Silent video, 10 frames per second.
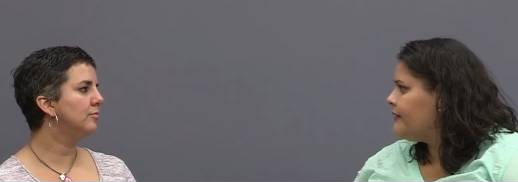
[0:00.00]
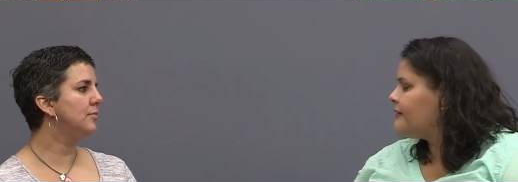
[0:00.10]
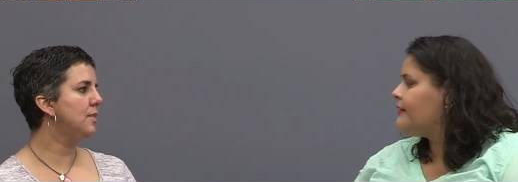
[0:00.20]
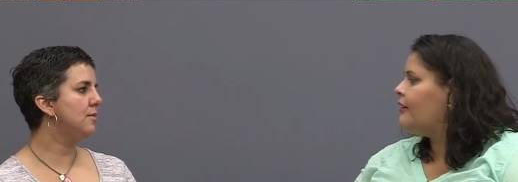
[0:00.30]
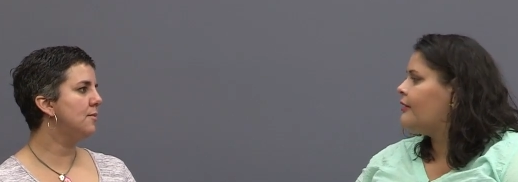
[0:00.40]

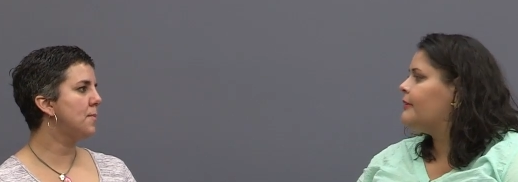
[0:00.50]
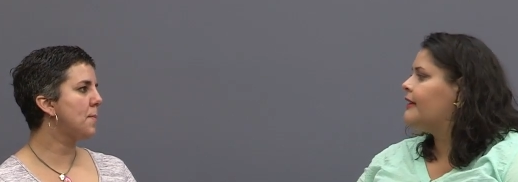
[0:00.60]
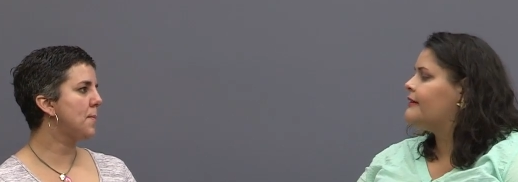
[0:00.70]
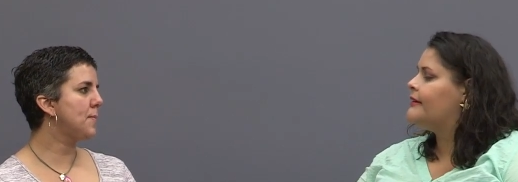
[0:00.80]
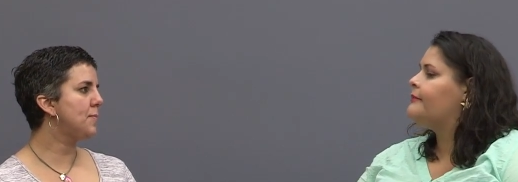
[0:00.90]
Speaker 1: It's the heart
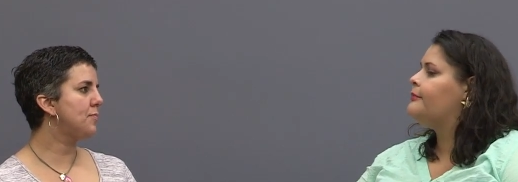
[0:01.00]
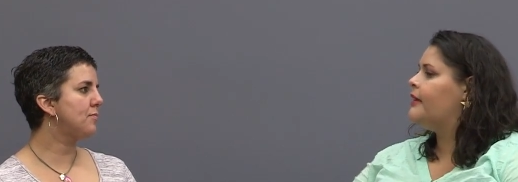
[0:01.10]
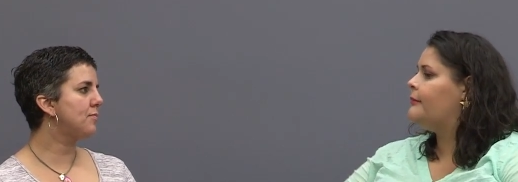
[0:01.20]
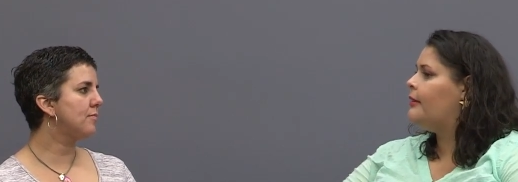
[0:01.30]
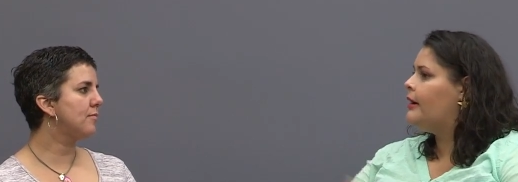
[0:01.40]
because it,
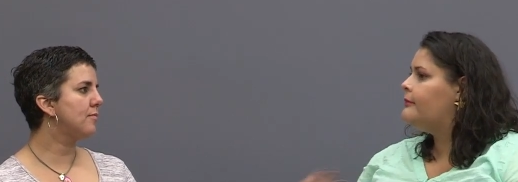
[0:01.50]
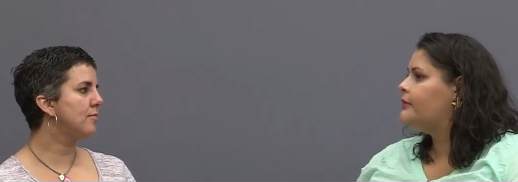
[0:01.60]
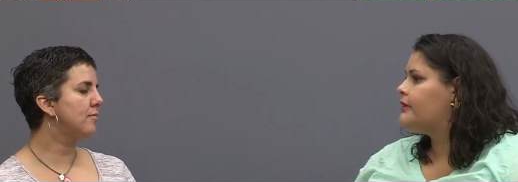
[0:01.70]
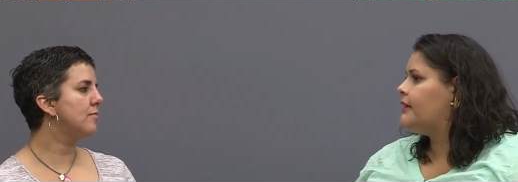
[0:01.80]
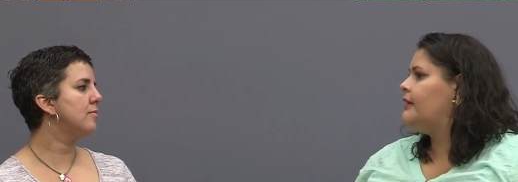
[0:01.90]
it
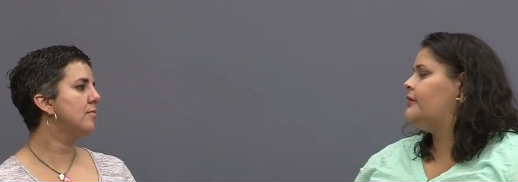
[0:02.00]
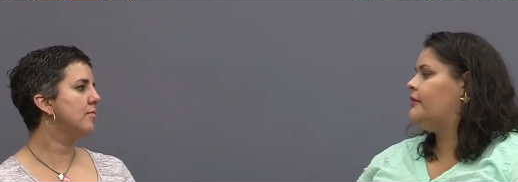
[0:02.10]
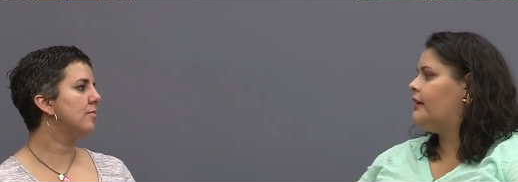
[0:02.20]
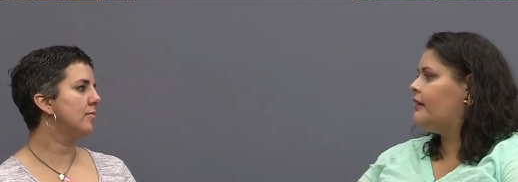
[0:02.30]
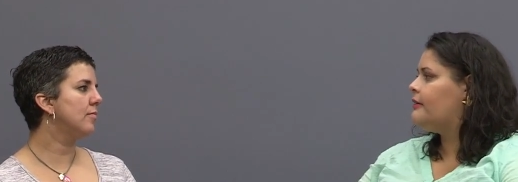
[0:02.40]
pumps into
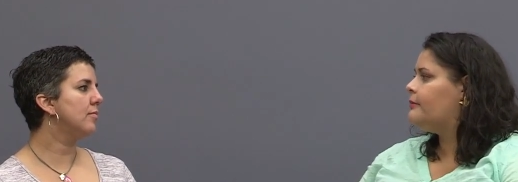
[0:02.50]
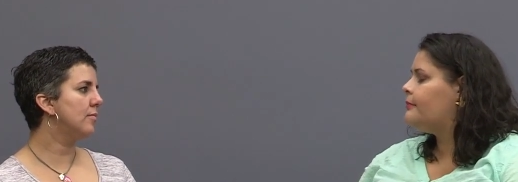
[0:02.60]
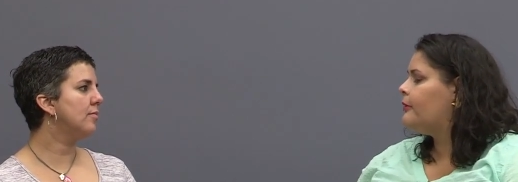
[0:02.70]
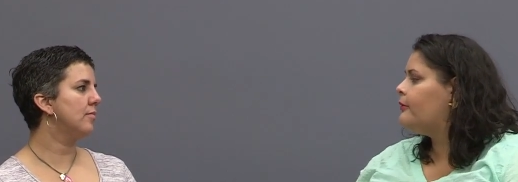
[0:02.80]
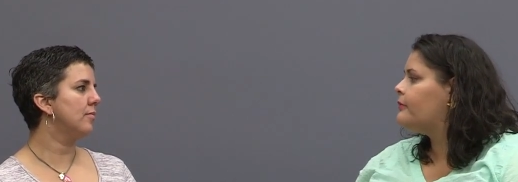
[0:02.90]
the other
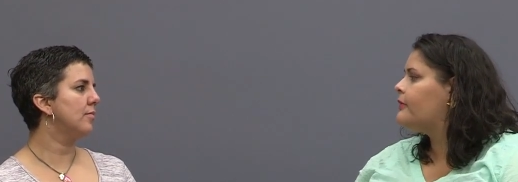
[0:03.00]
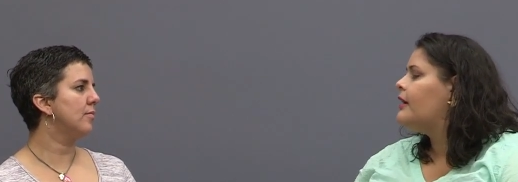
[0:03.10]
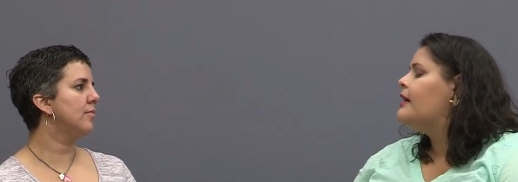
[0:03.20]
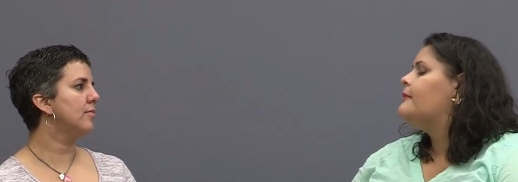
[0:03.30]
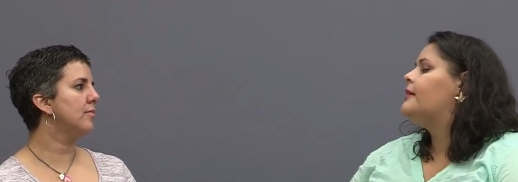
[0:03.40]
poems,
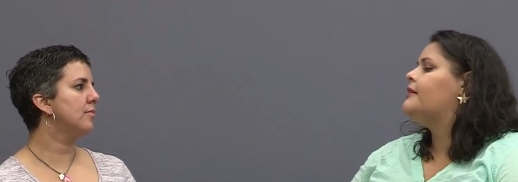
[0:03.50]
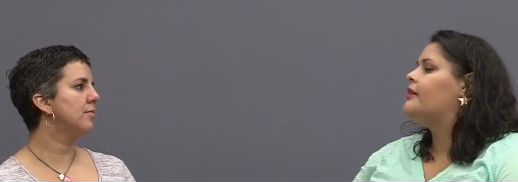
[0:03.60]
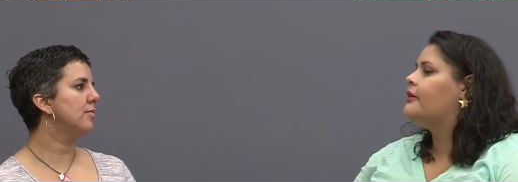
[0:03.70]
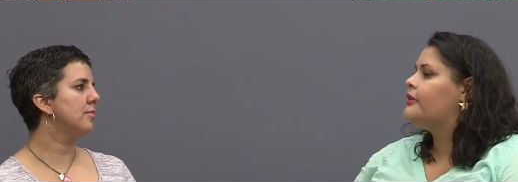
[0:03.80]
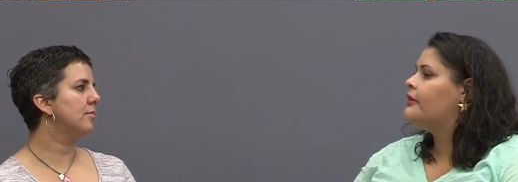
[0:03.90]
but it's
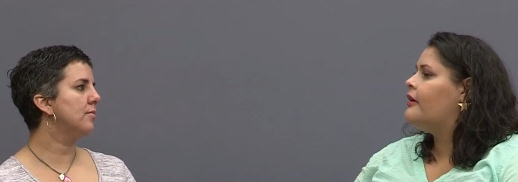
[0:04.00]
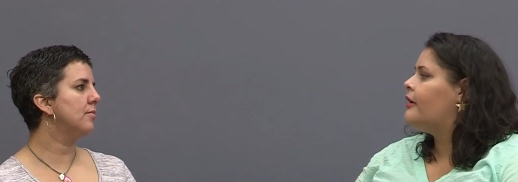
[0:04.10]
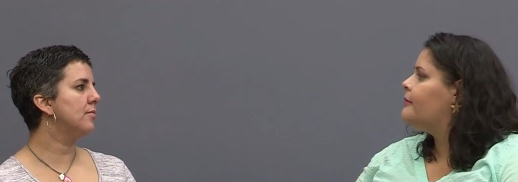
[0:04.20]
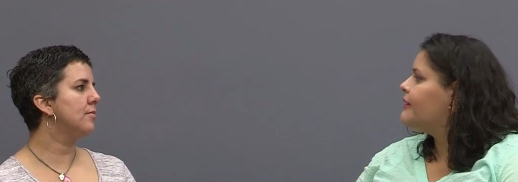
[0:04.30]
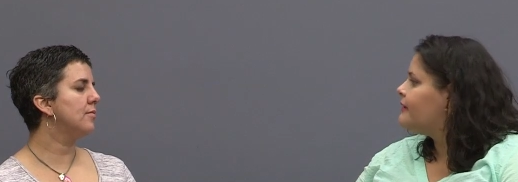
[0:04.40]
also the
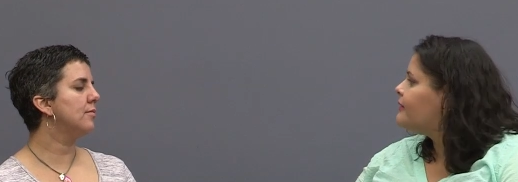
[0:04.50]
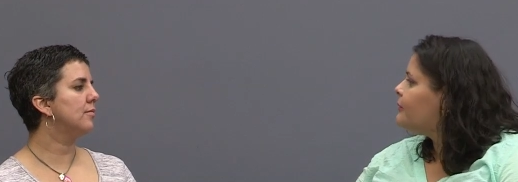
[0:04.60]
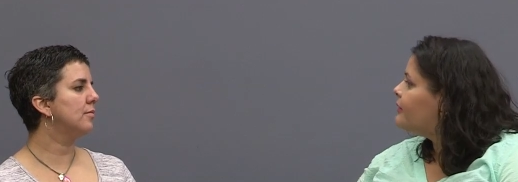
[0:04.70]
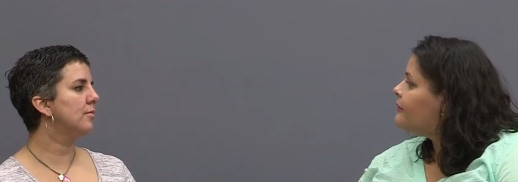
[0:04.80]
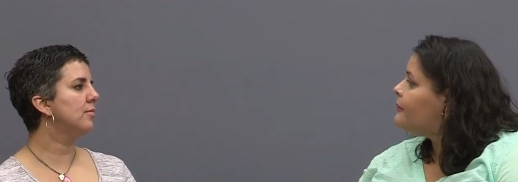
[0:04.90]
heart because it's
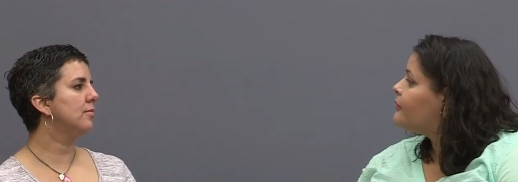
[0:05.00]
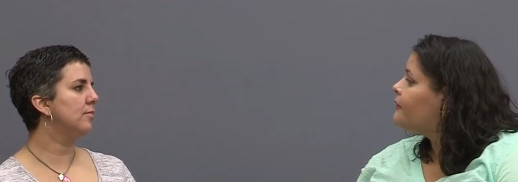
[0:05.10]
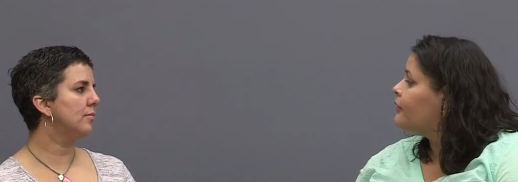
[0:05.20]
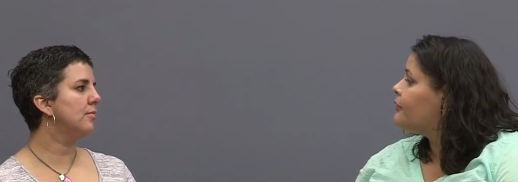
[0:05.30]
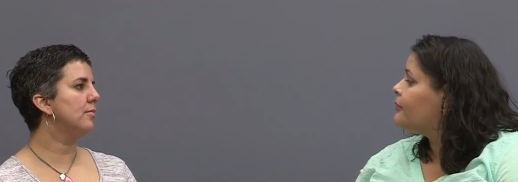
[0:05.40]
one of the most
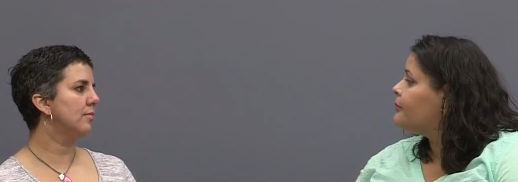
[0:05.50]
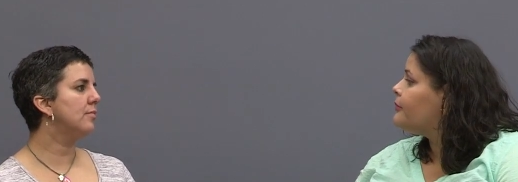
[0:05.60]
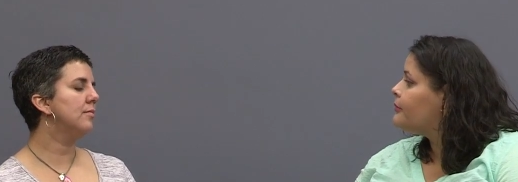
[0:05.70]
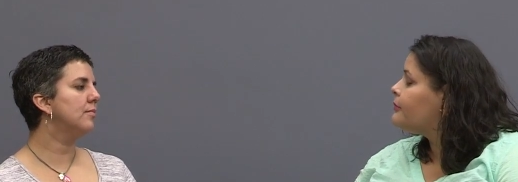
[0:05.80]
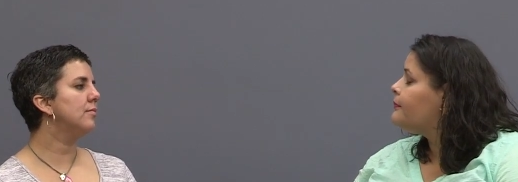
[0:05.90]

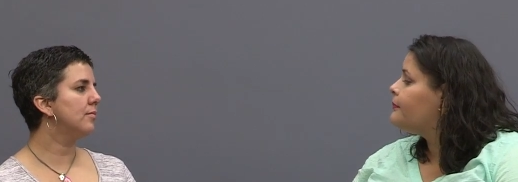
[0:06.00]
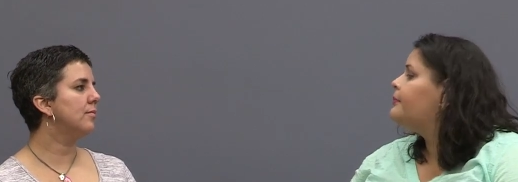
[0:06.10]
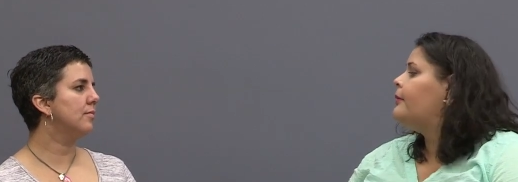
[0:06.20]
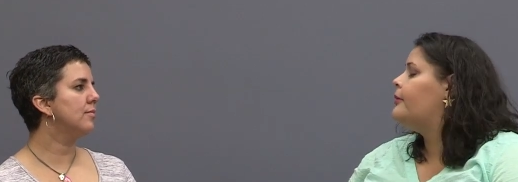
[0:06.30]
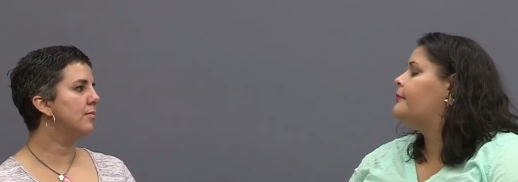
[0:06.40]
vulnerable
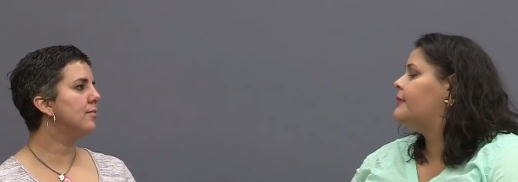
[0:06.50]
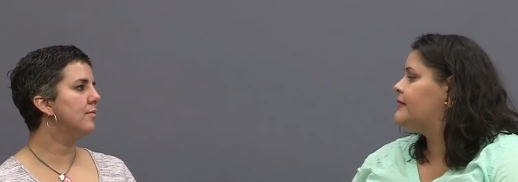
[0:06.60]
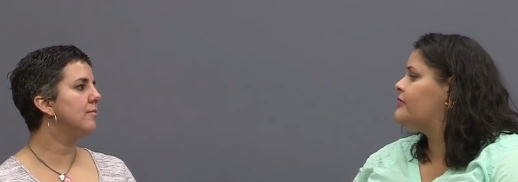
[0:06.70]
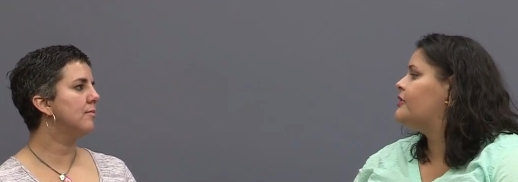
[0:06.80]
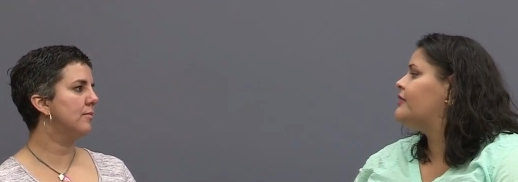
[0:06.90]

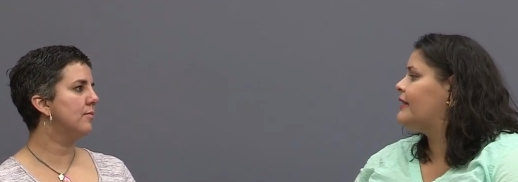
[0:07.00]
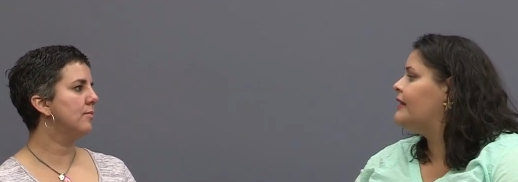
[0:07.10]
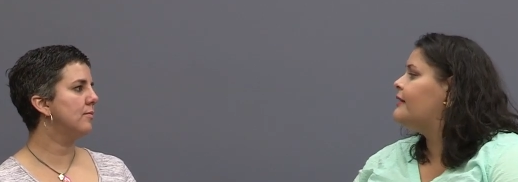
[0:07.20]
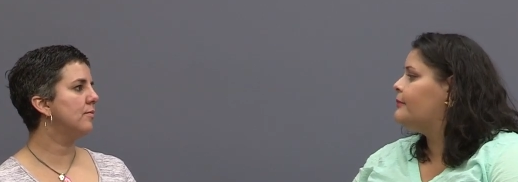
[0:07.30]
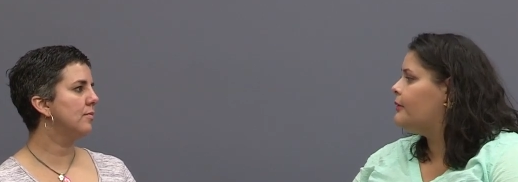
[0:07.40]
positions
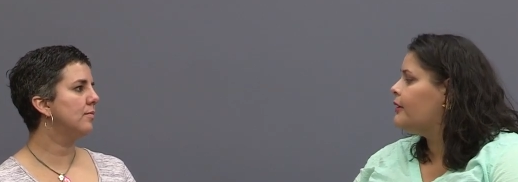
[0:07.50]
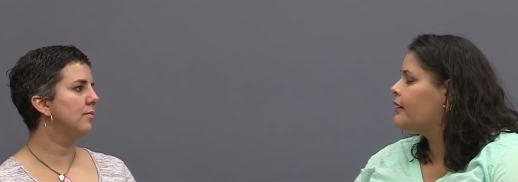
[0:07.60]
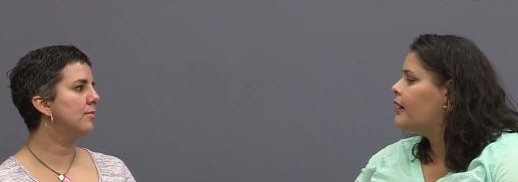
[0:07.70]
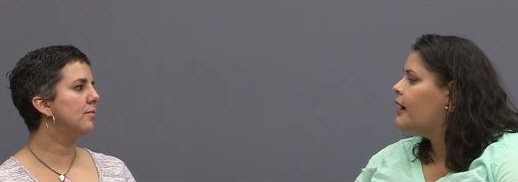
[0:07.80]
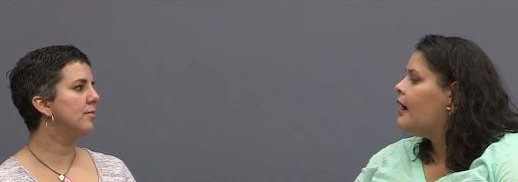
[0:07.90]
in the
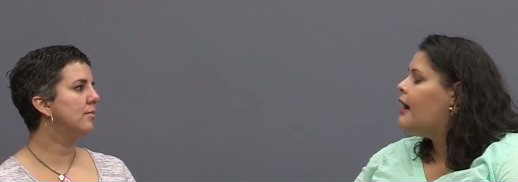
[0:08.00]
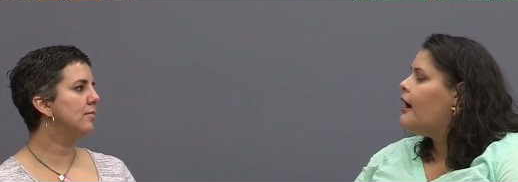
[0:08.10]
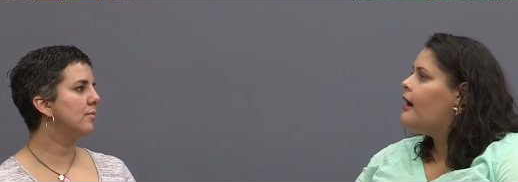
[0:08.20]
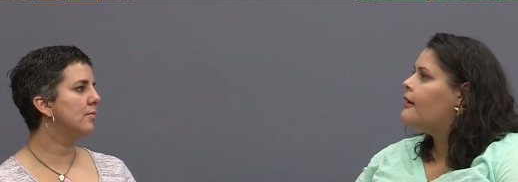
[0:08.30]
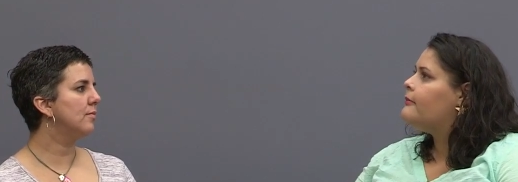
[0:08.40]
book.
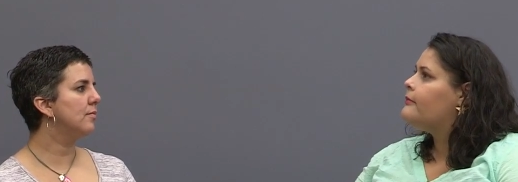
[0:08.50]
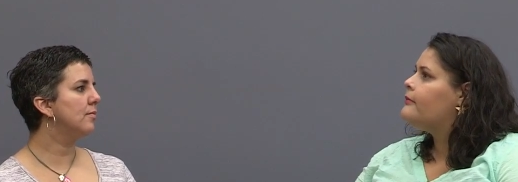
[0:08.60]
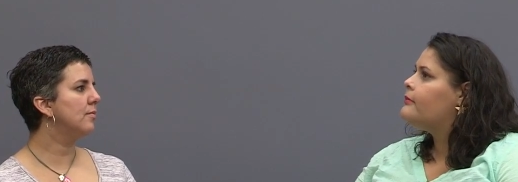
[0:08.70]
Um,